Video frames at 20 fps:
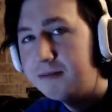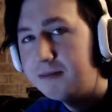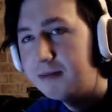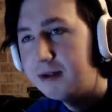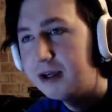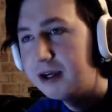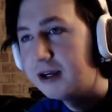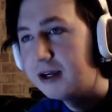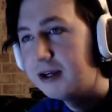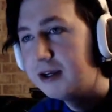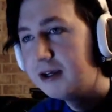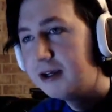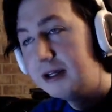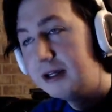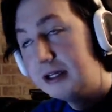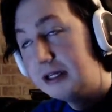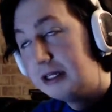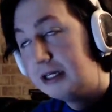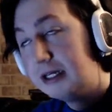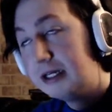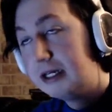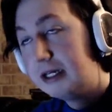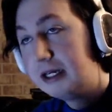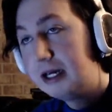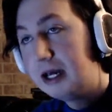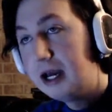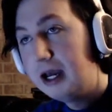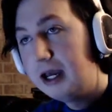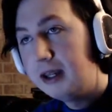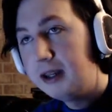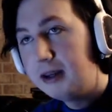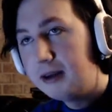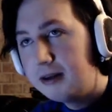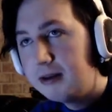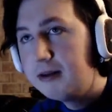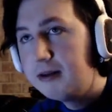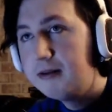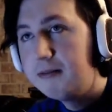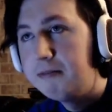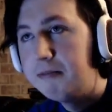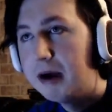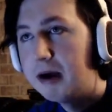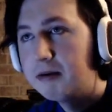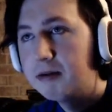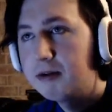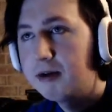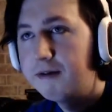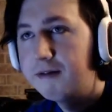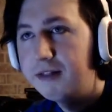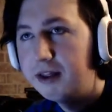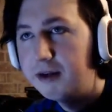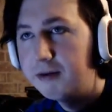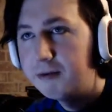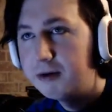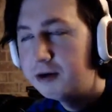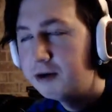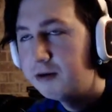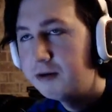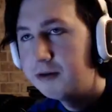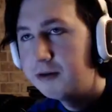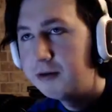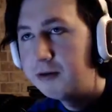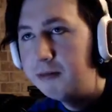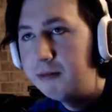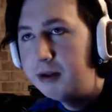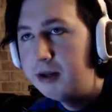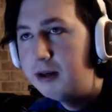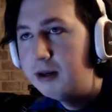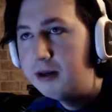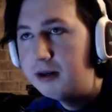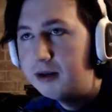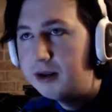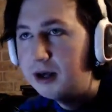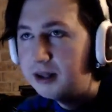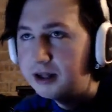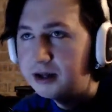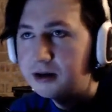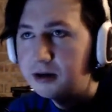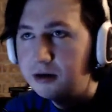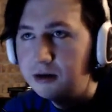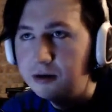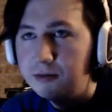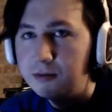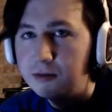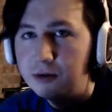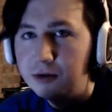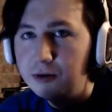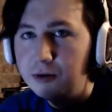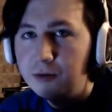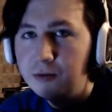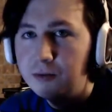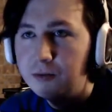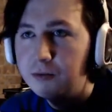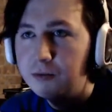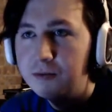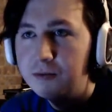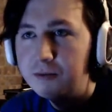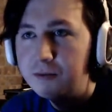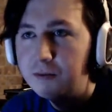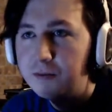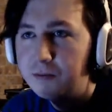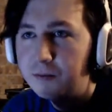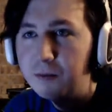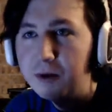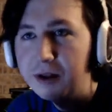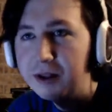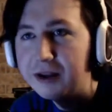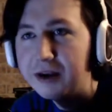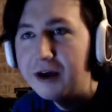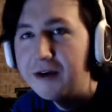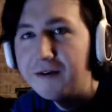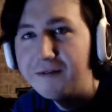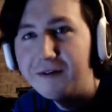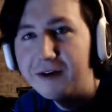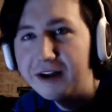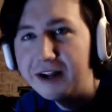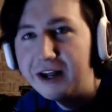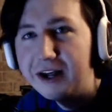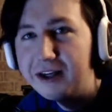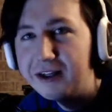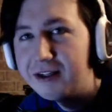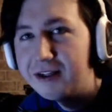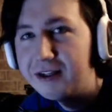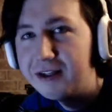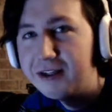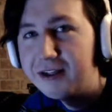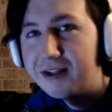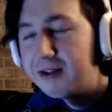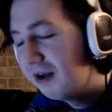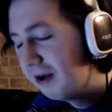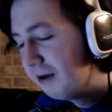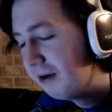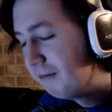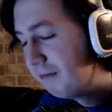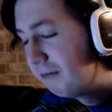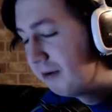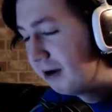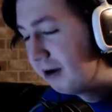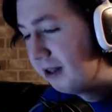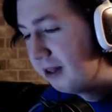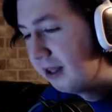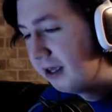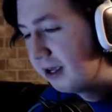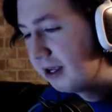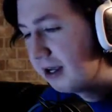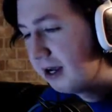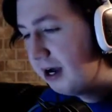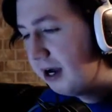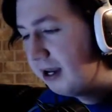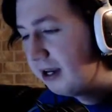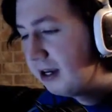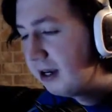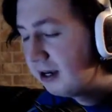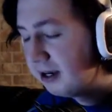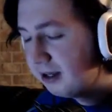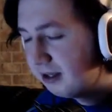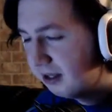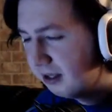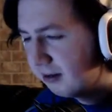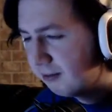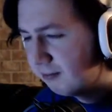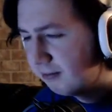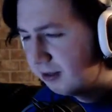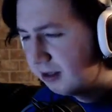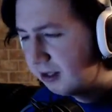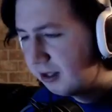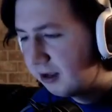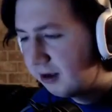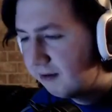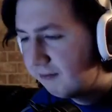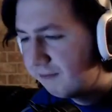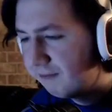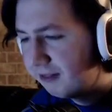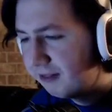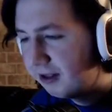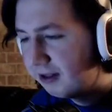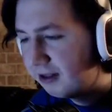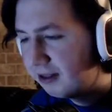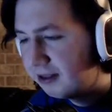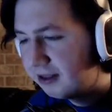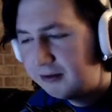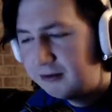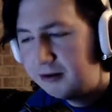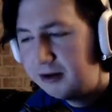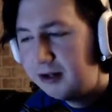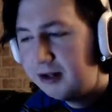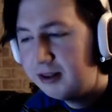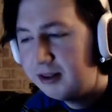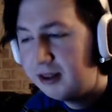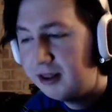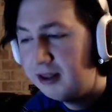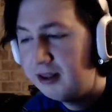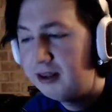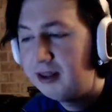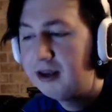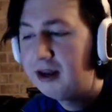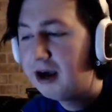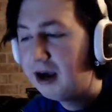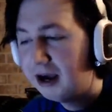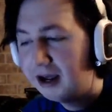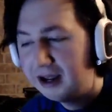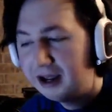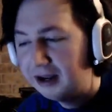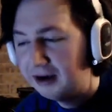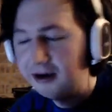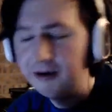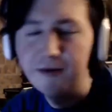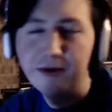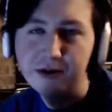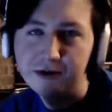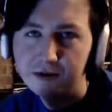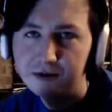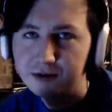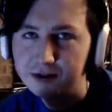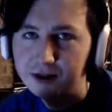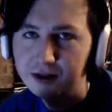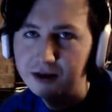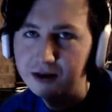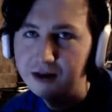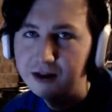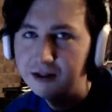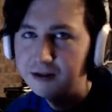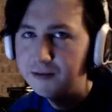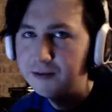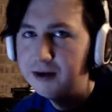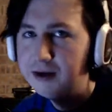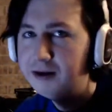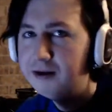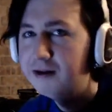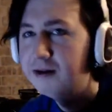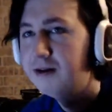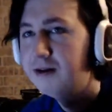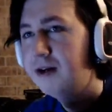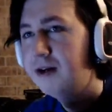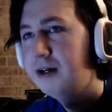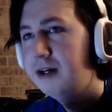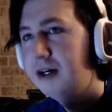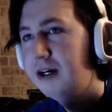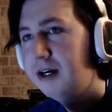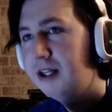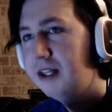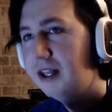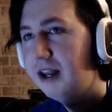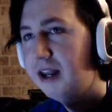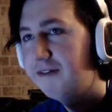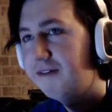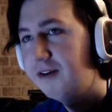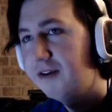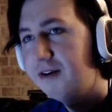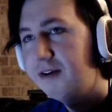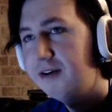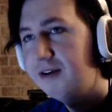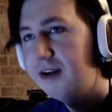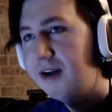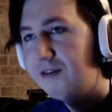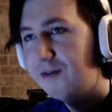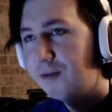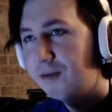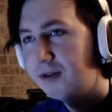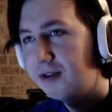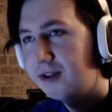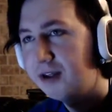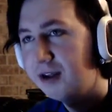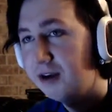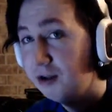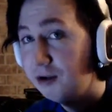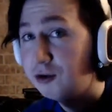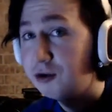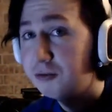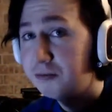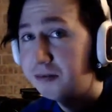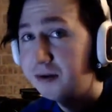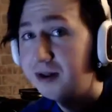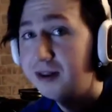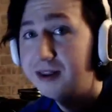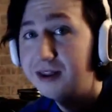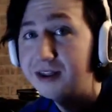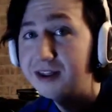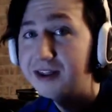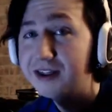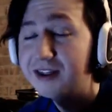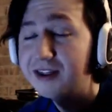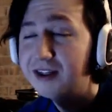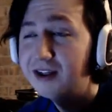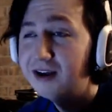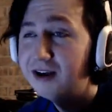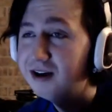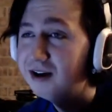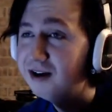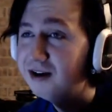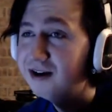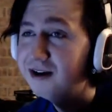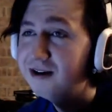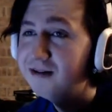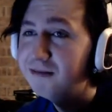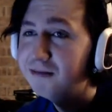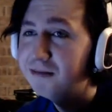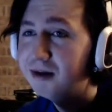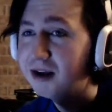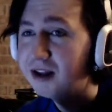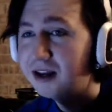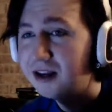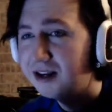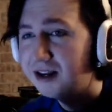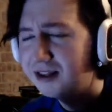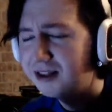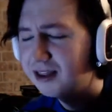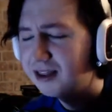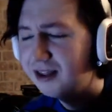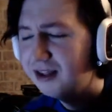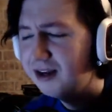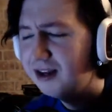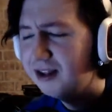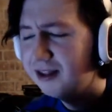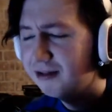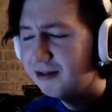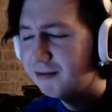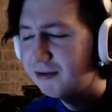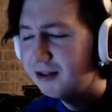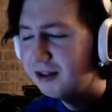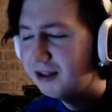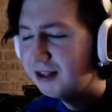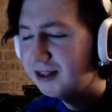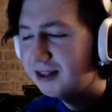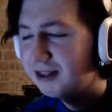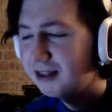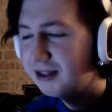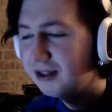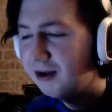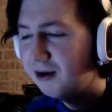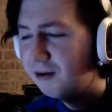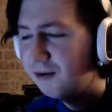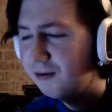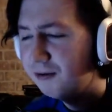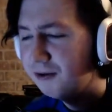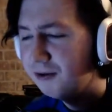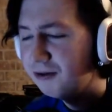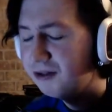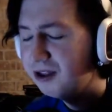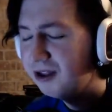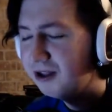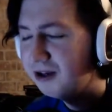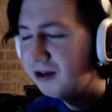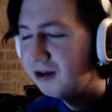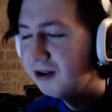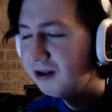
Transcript: Like I bounced off of the original Doom, and I liked Doom 2 well enough, I guess. But like I didn't like really care for that series, and then I had no interest in it as well. And then after everyone said you should play this, playing it, it's a whole new thing.